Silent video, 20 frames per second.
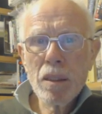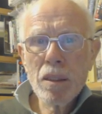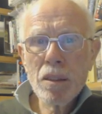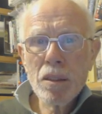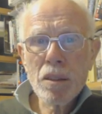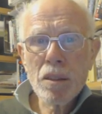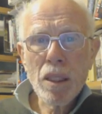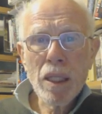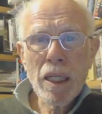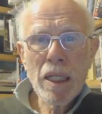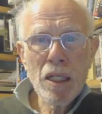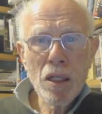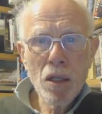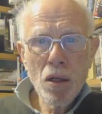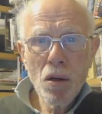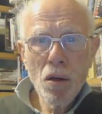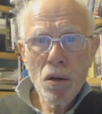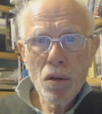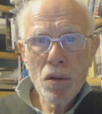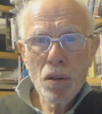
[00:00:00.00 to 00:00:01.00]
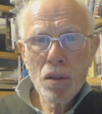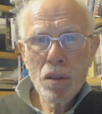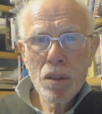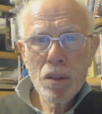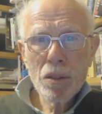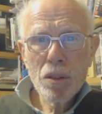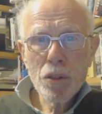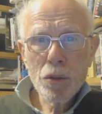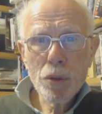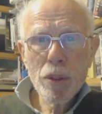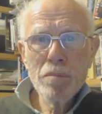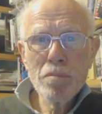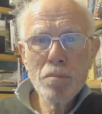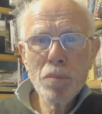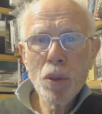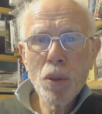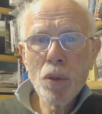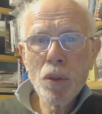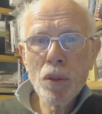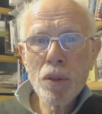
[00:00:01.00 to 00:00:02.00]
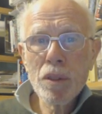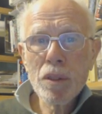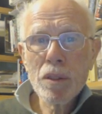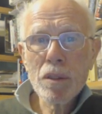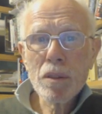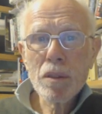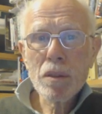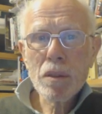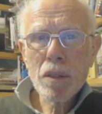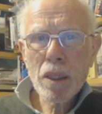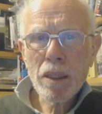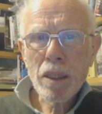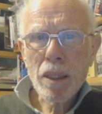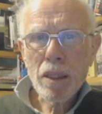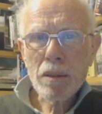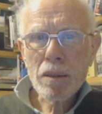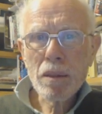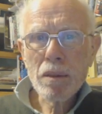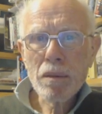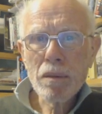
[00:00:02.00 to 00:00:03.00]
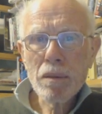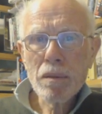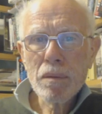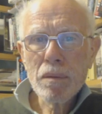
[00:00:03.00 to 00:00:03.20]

is a long twin-bored tunnel.